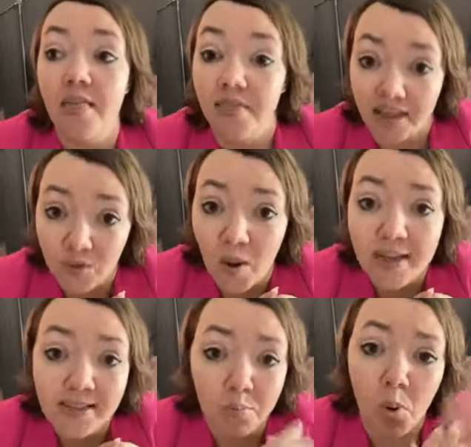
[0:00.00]
And that's why
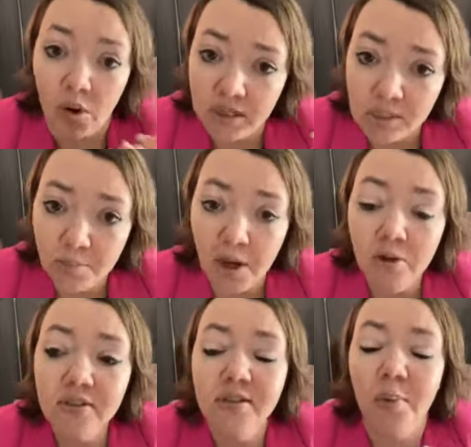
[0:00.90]
it's important to
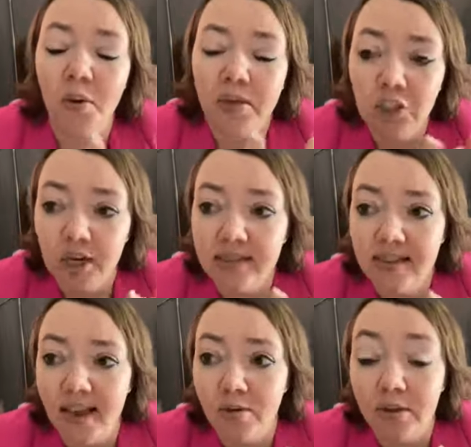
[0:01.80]
post, but we
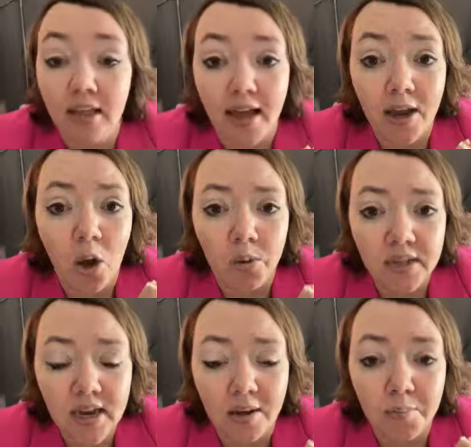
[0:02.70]
just can't rely
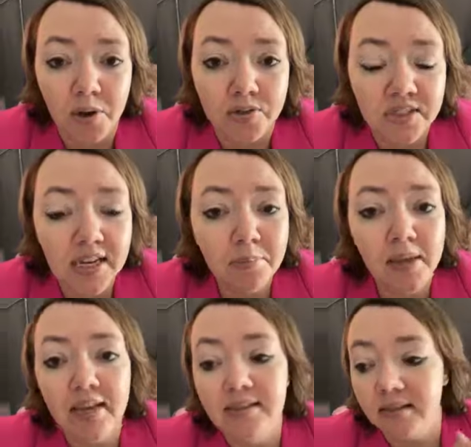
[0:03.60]
only on posting
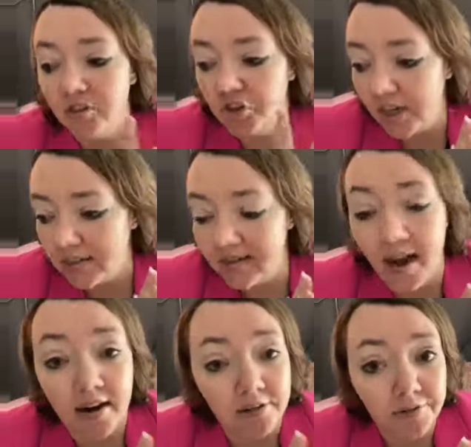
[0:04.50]
because it's just
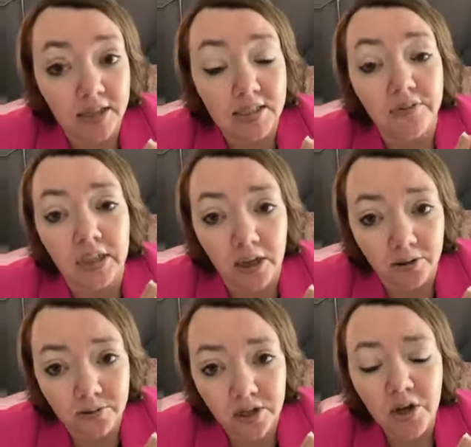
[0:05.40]
not effective
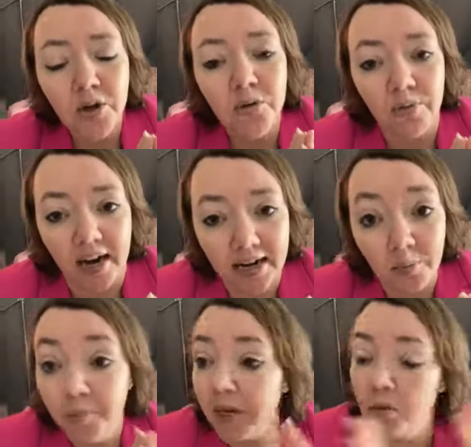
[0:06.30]
alone, right? It
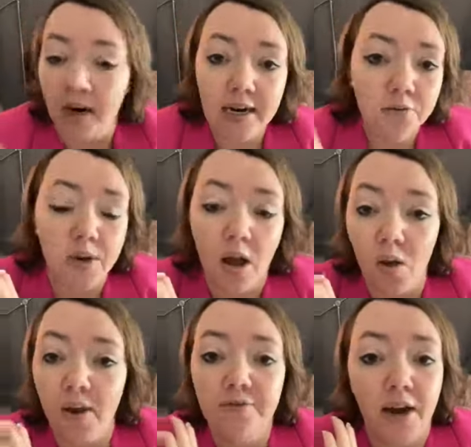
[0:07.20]
would be great if we
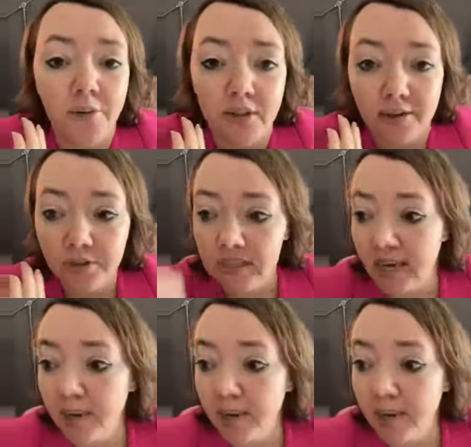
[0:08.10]
all went viral every